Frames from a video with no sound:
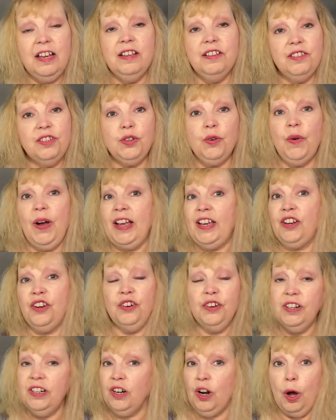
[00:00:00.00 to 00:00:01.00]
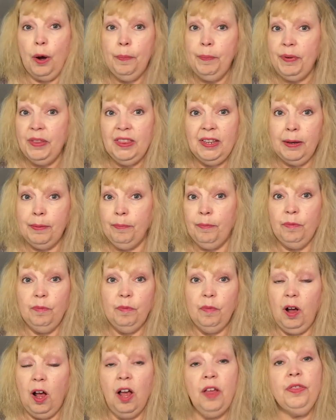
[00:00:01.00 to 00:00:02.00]
so I couldn't open
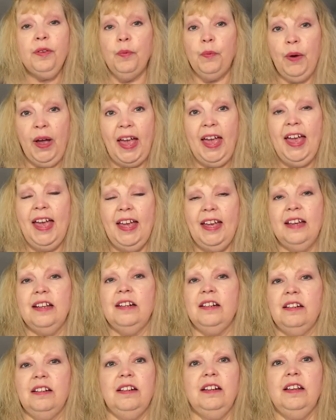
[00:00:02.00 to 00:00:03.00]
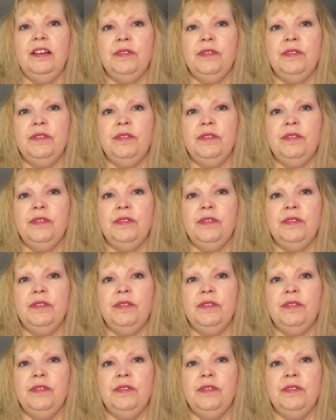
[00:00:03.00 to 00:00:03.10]
them all the way and